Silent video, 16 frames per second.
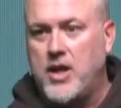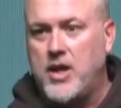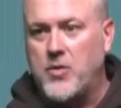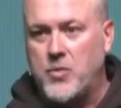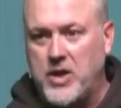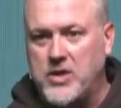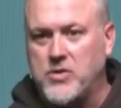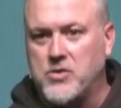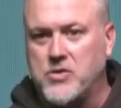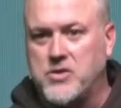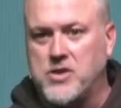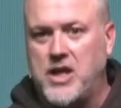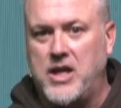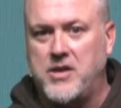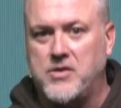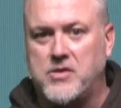And Rendell
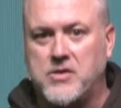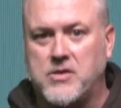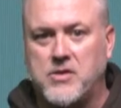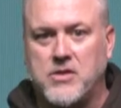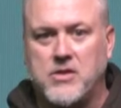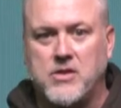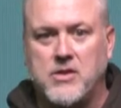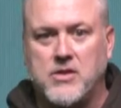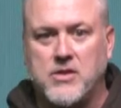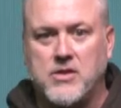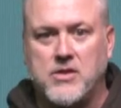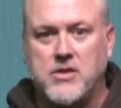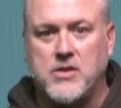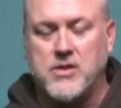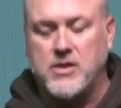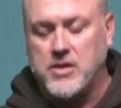says,
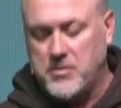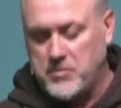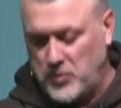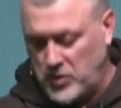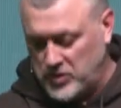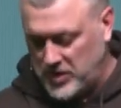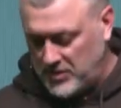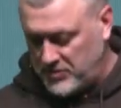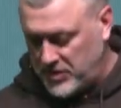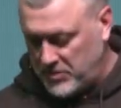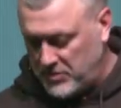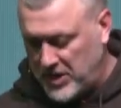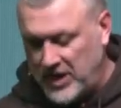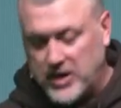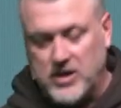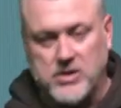pulls up the
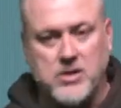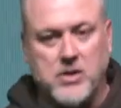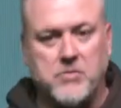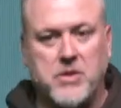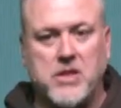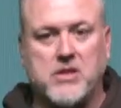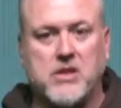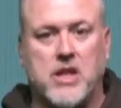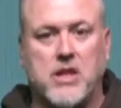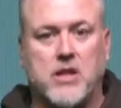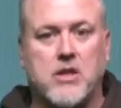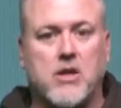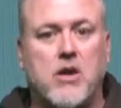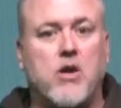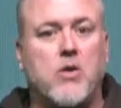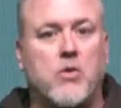blanket, somebody's
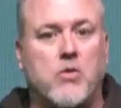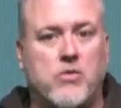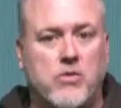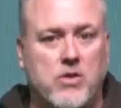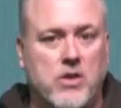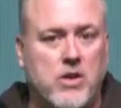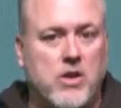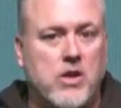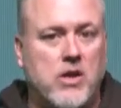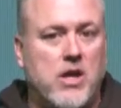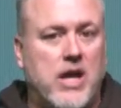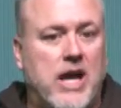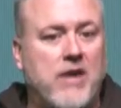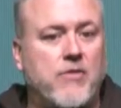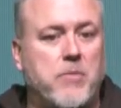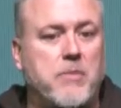like, "Oh,
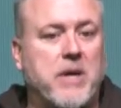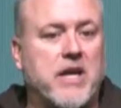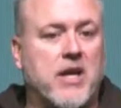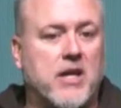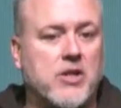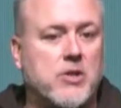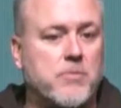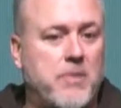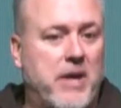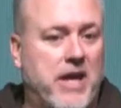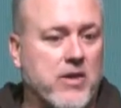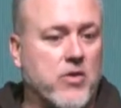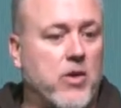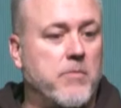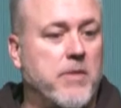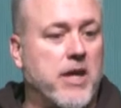I have a big ice
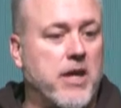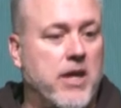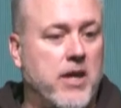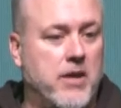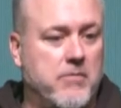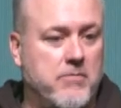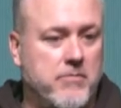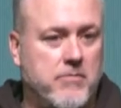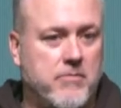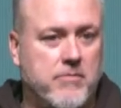pack on my hip."